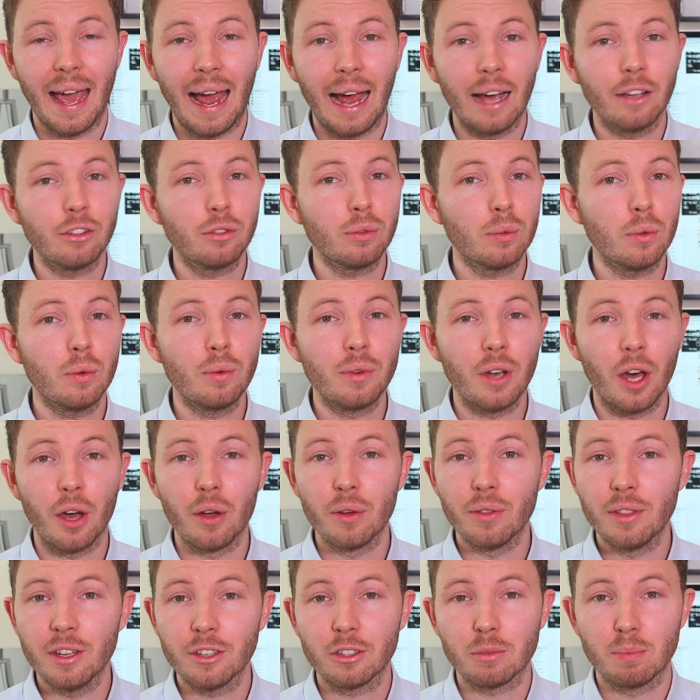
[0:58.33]
As you all
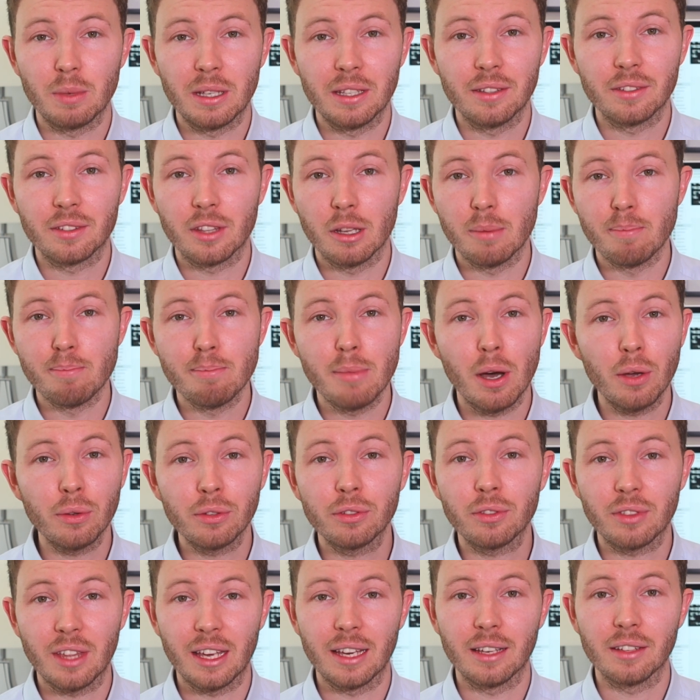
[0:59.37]
know, this means that
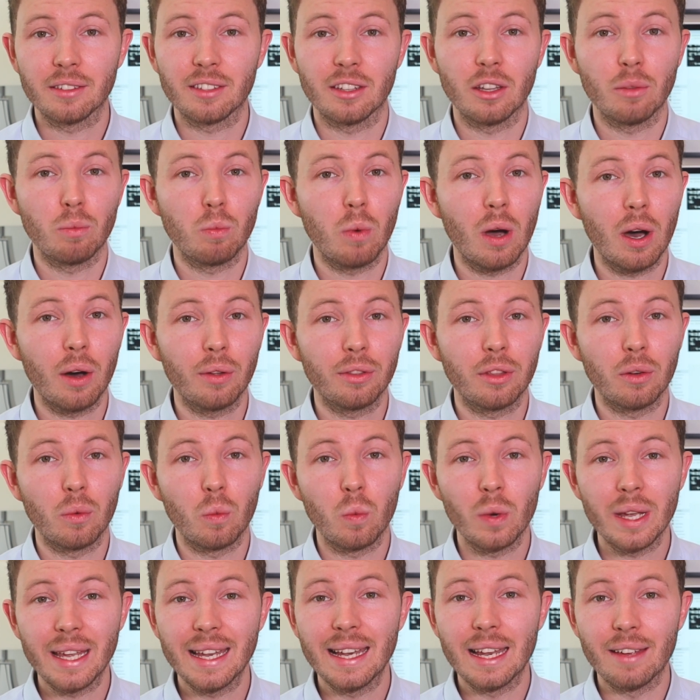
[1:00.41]
most things in the world that
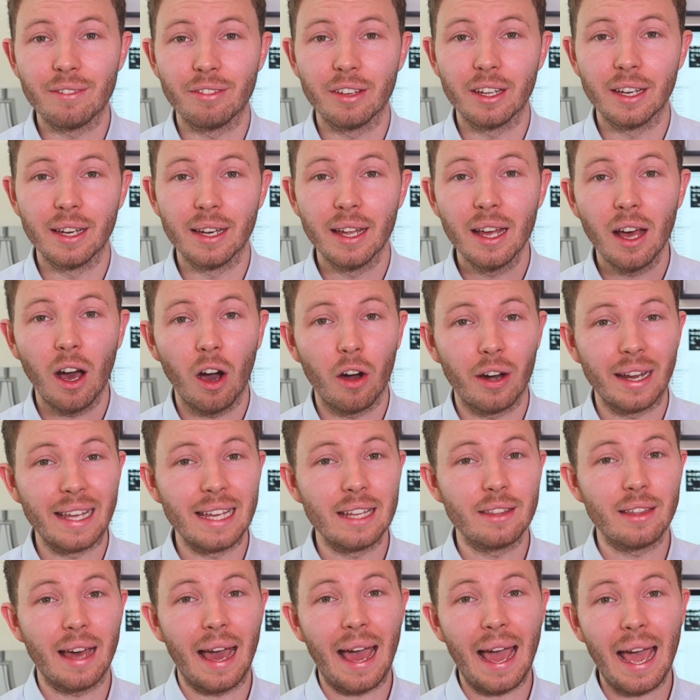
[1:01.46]
we live in are
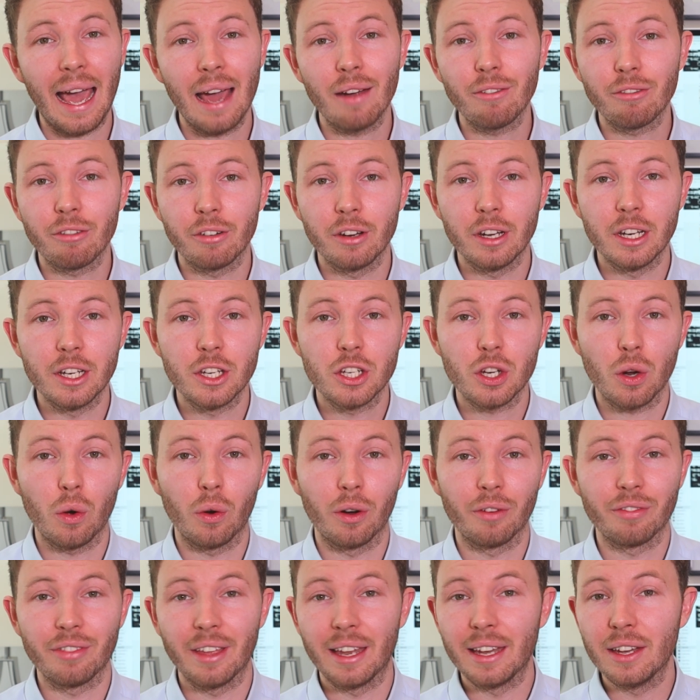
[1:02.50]
either average,
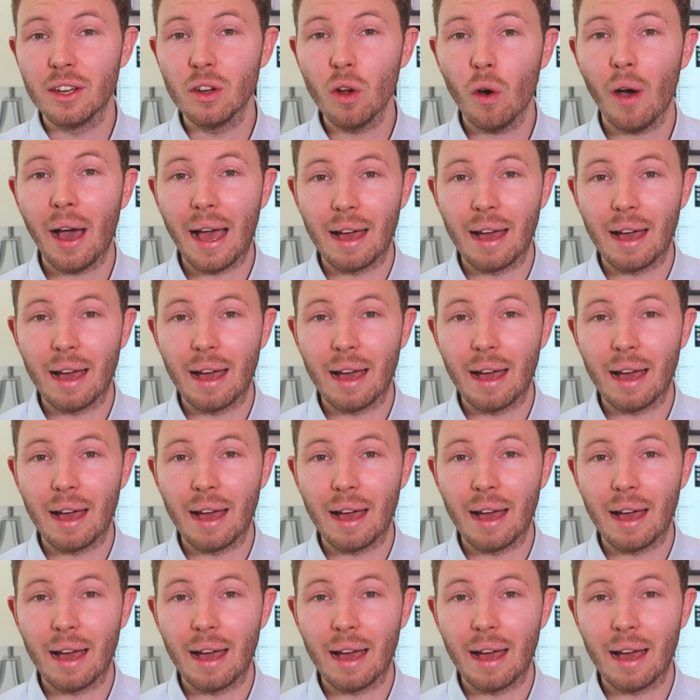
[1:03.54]
or if they're not